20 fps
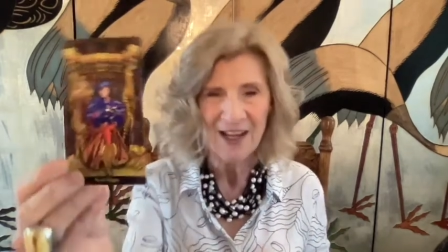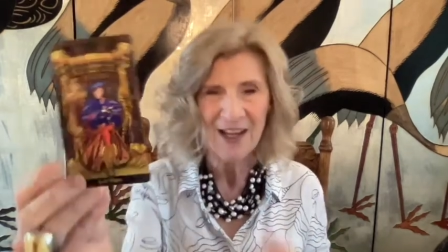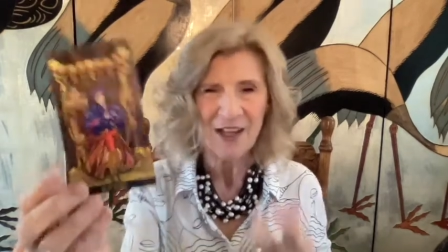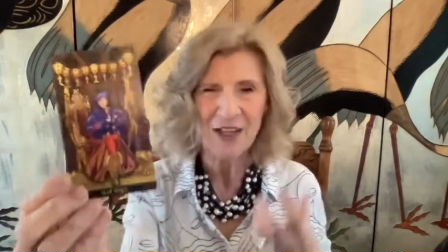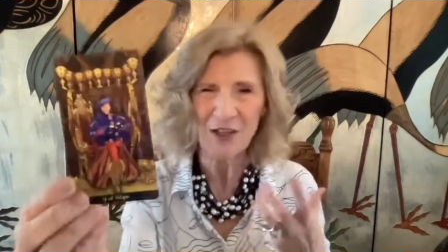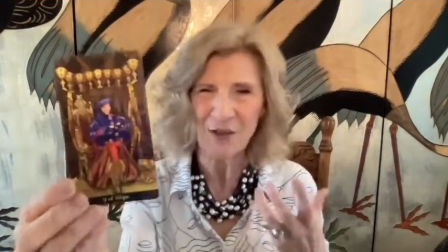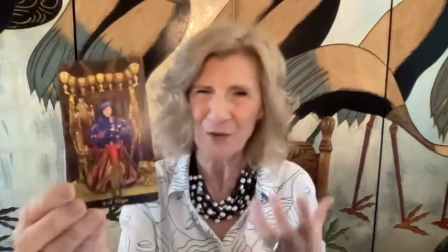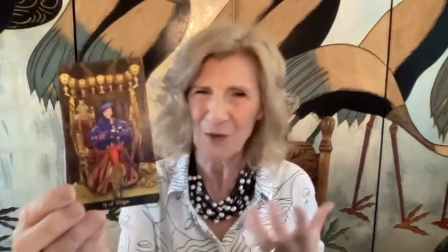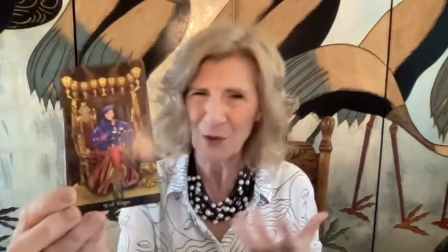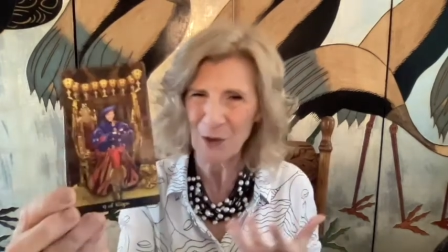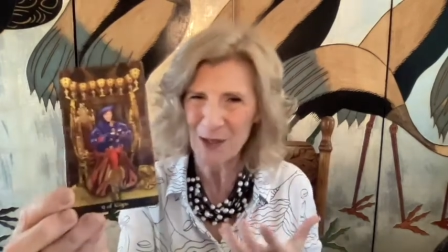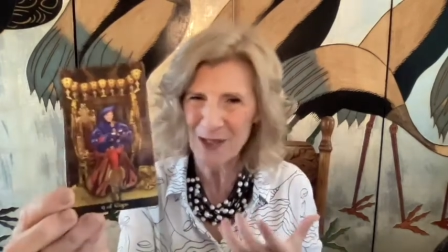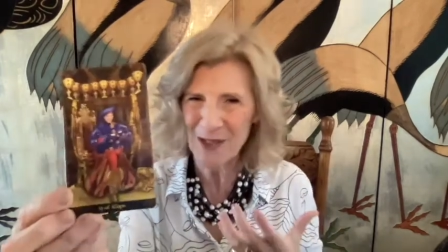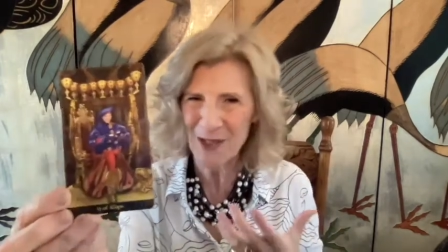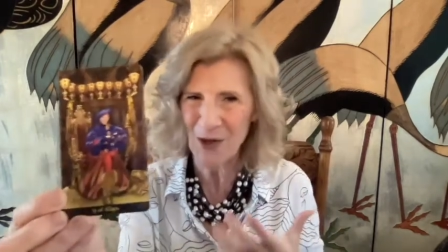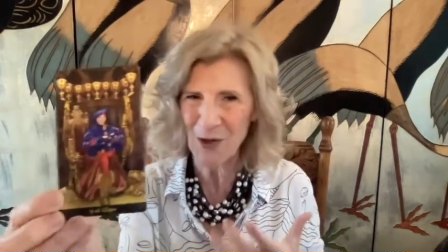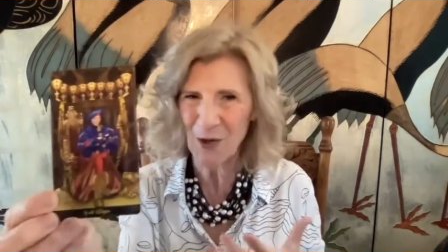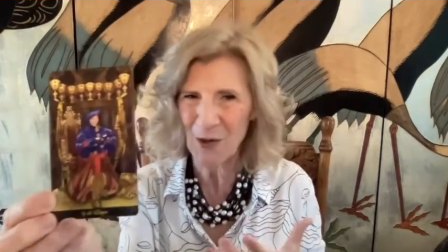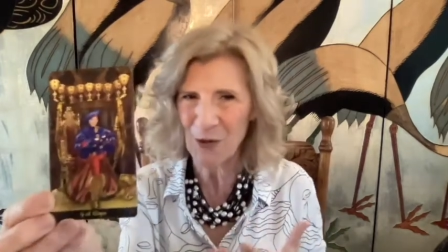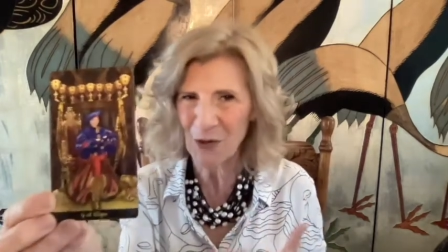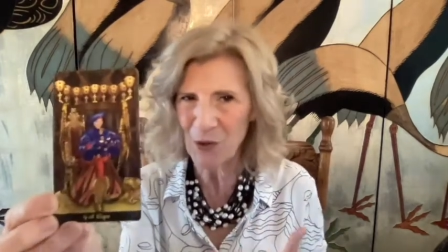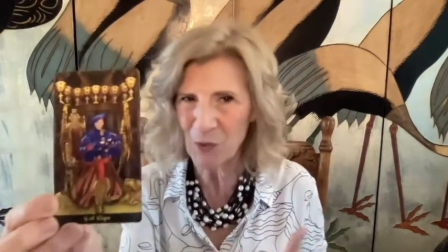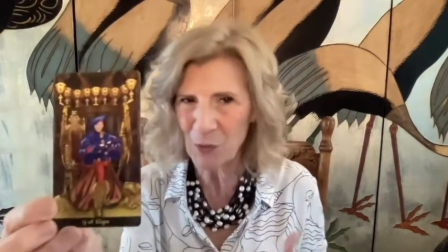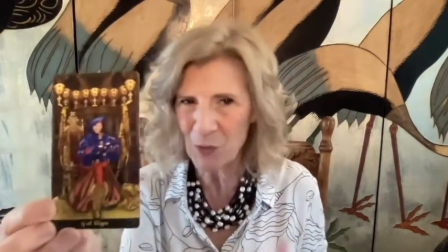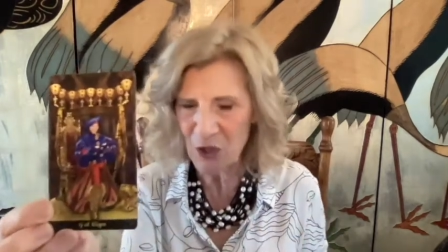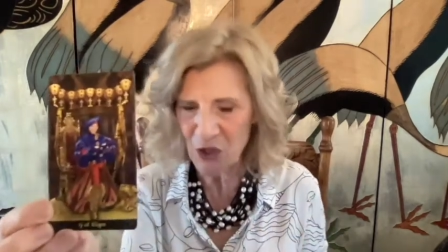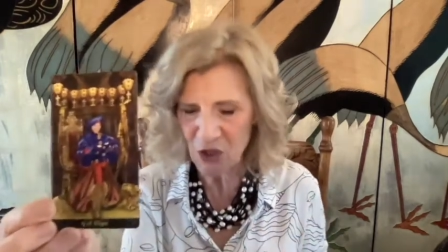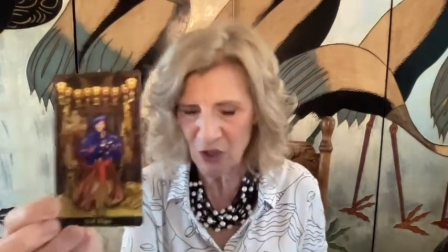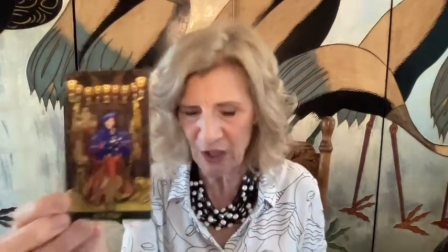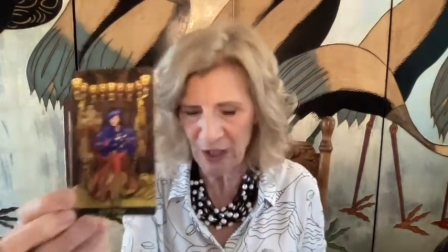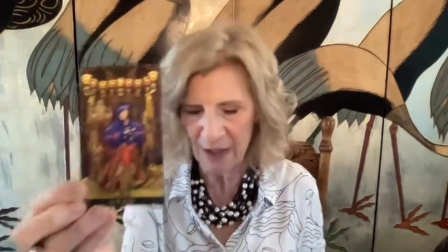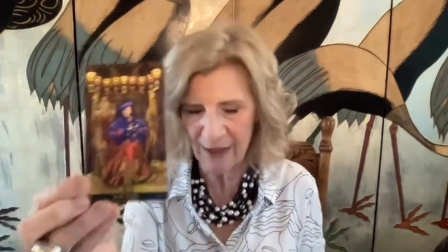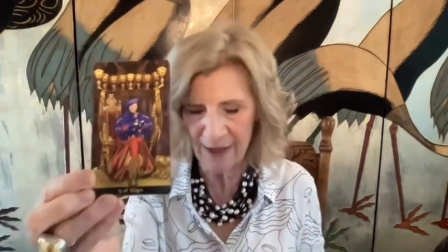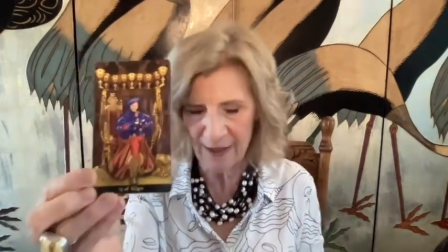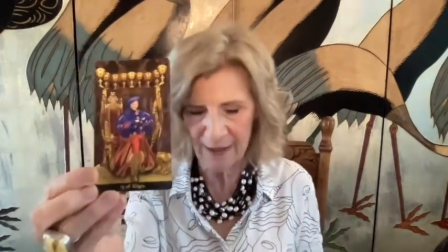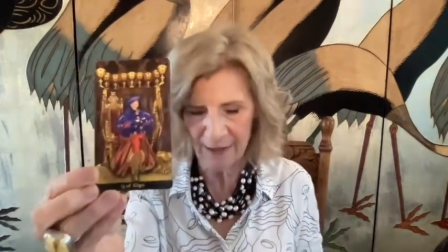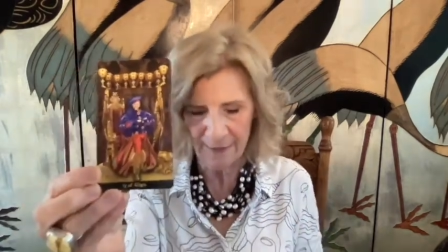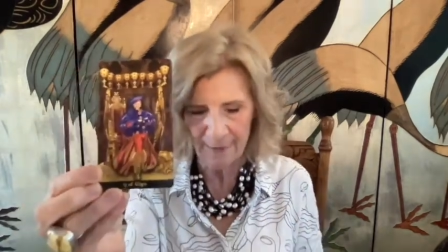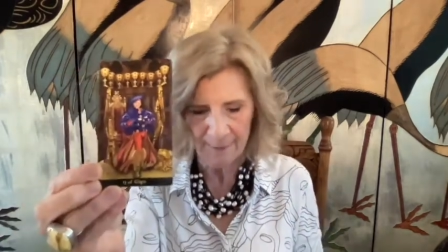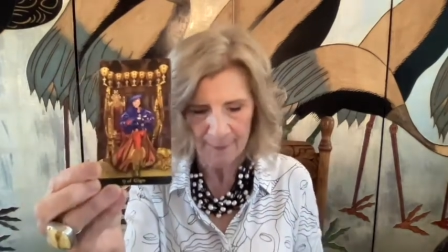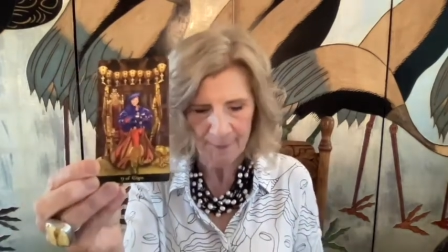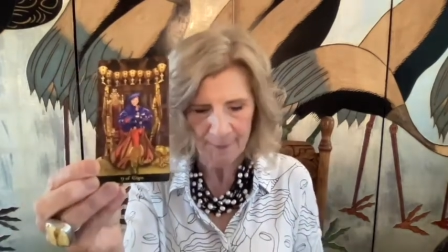You've also got the wish card.